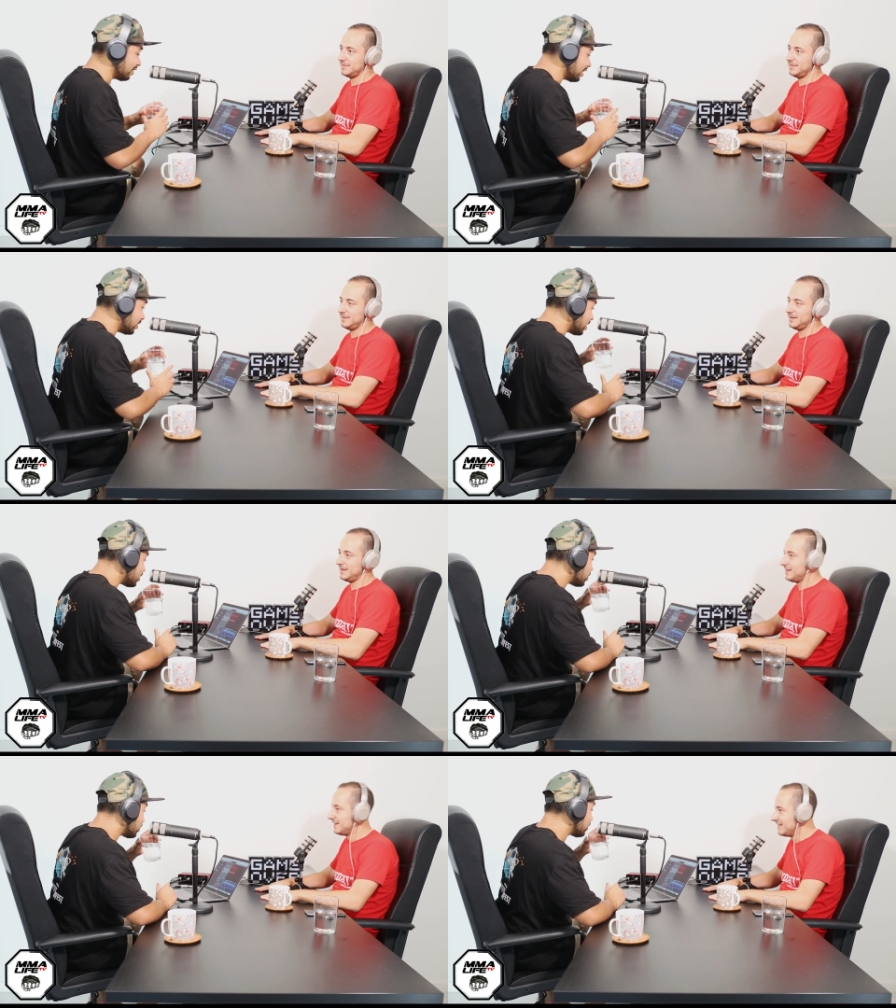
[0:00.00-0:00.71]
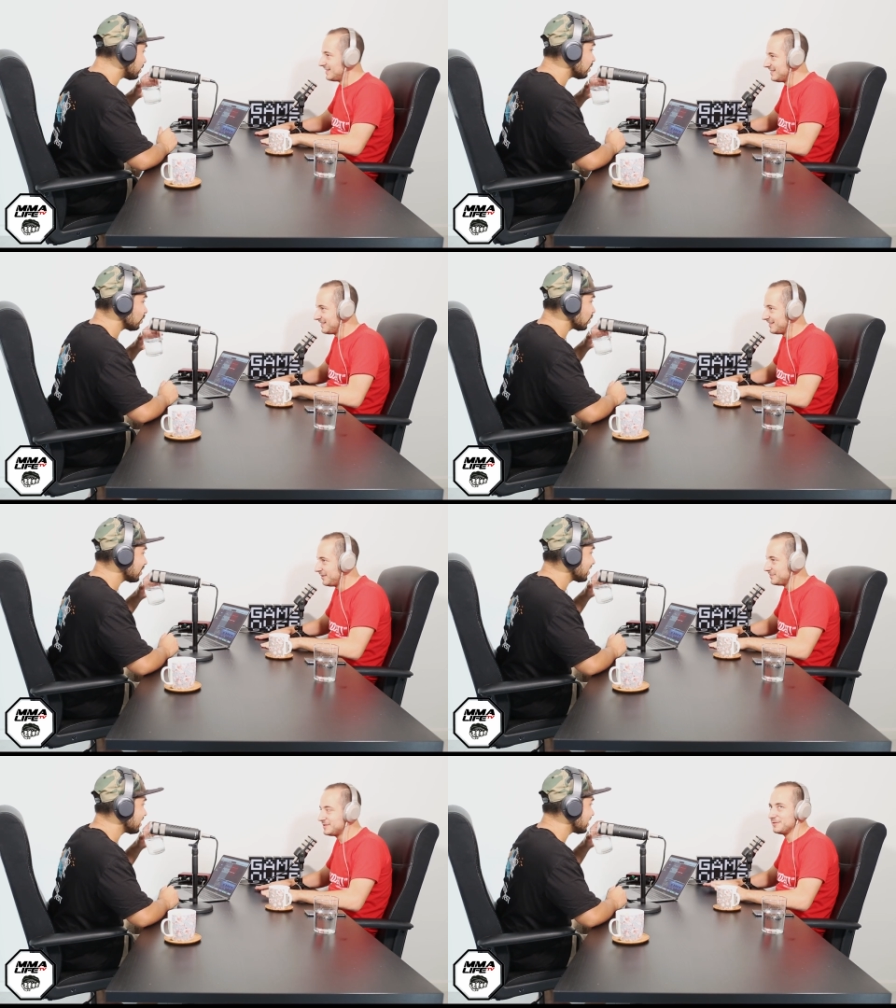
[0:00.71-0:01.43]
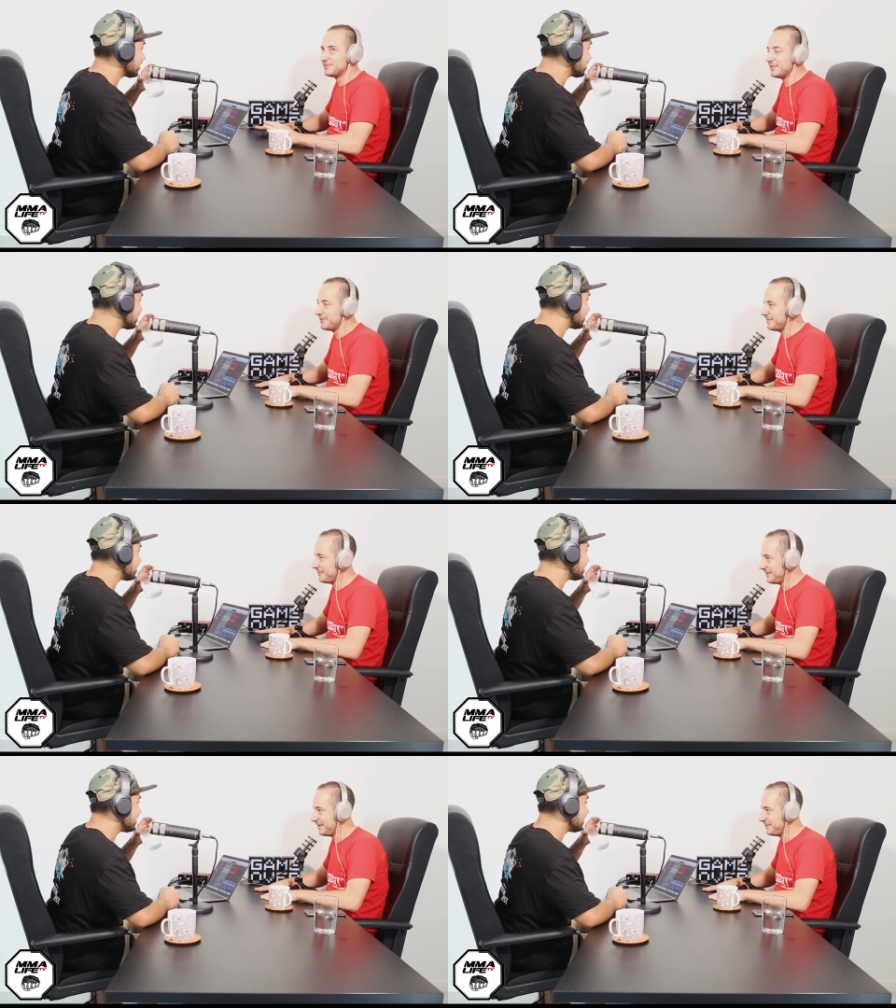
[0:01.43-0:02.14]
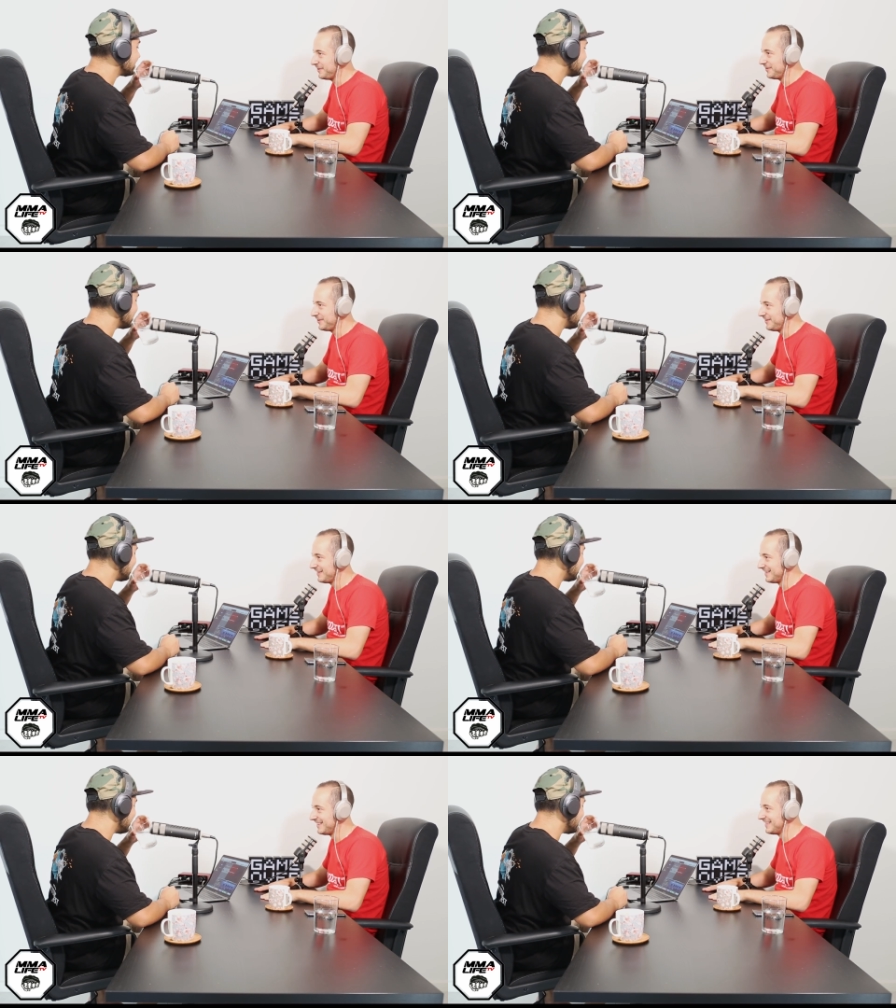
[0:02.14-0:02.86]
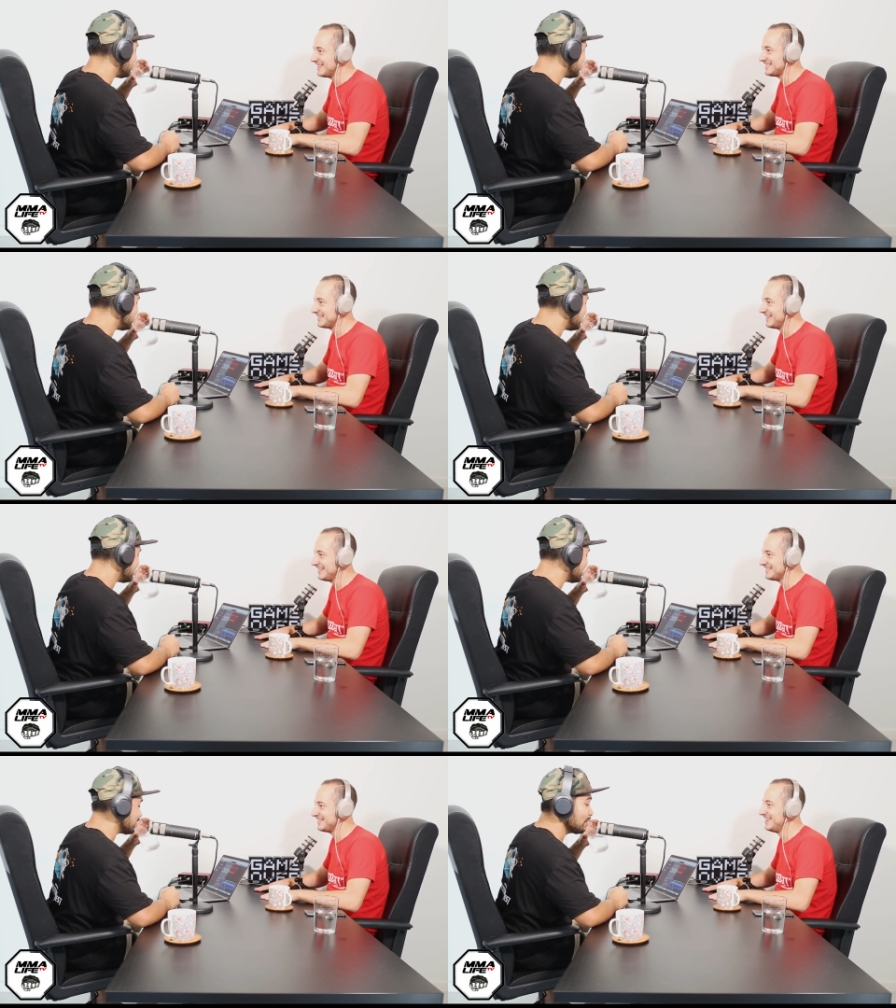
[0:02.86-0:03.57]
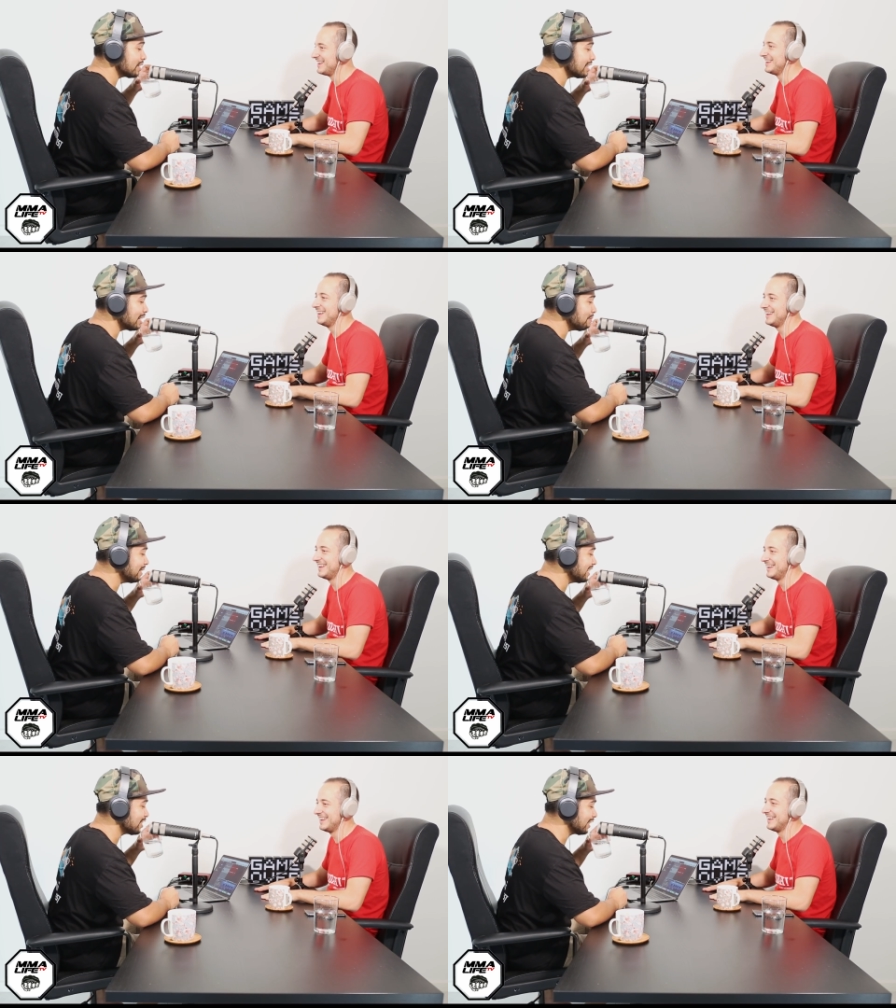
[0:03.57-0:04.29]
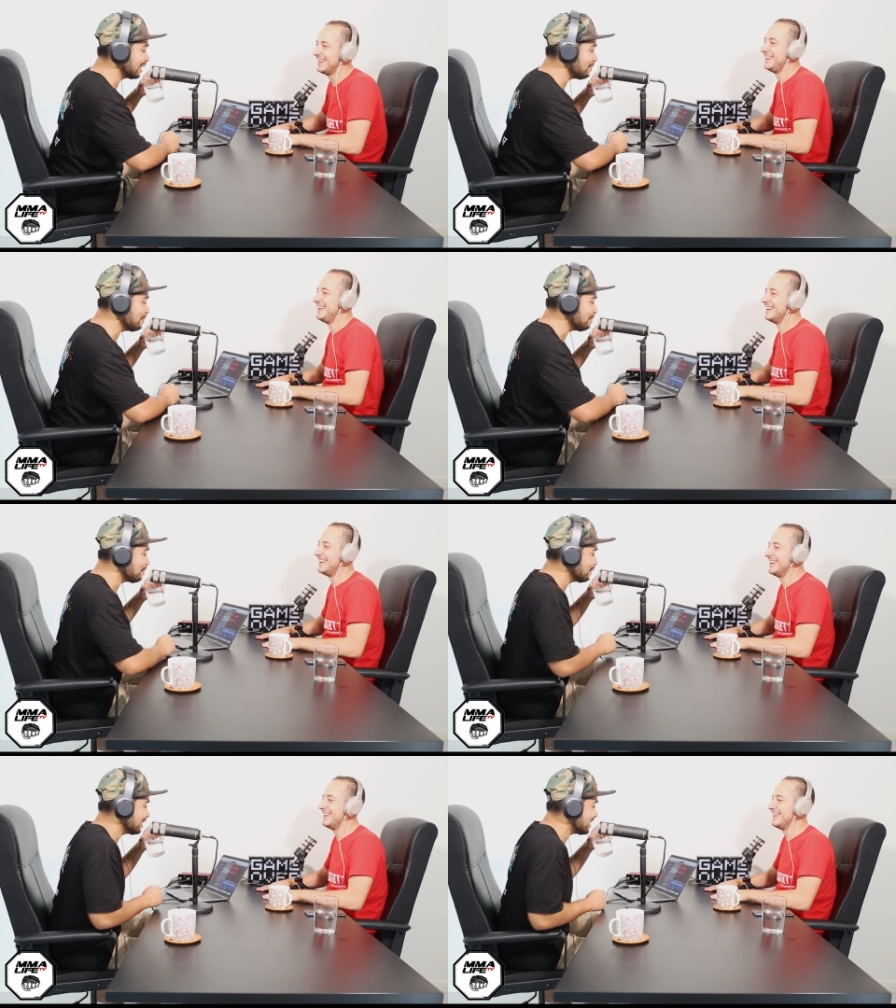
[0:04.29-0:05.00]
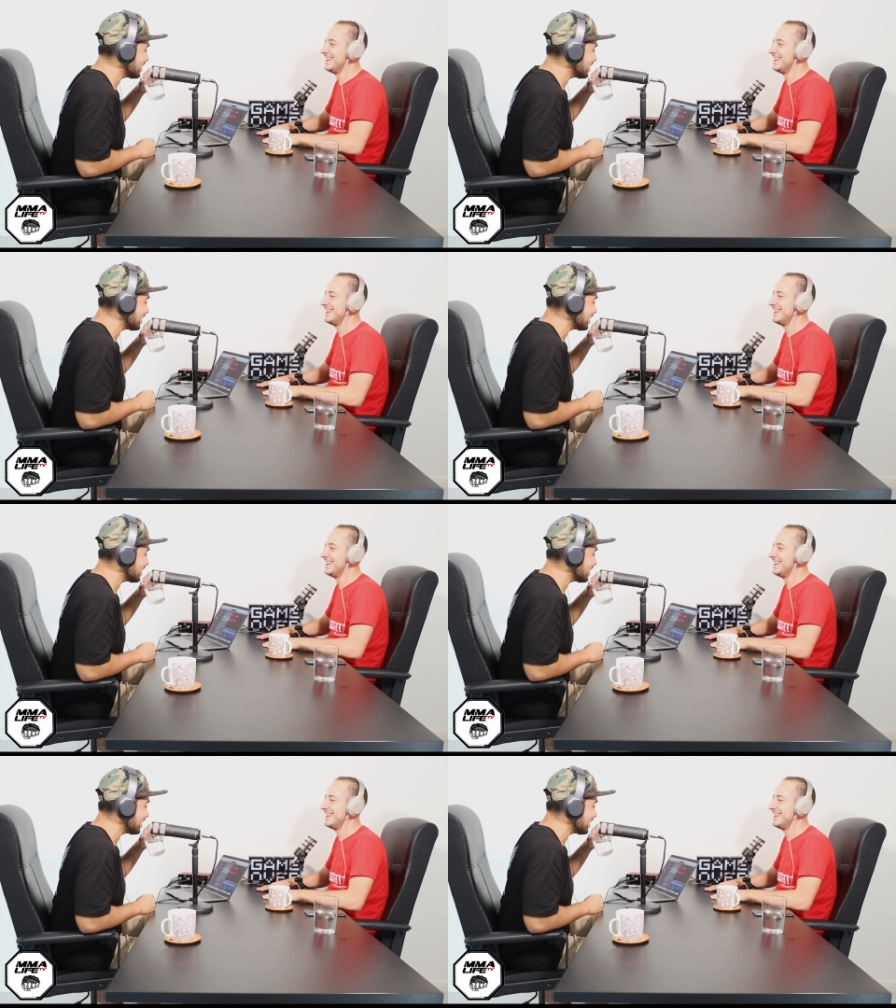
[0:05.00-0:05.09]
all that jazz? I'm still trying to remember how I know you. Yeah. That's an, that's an it wasn't that, it's not that memorable,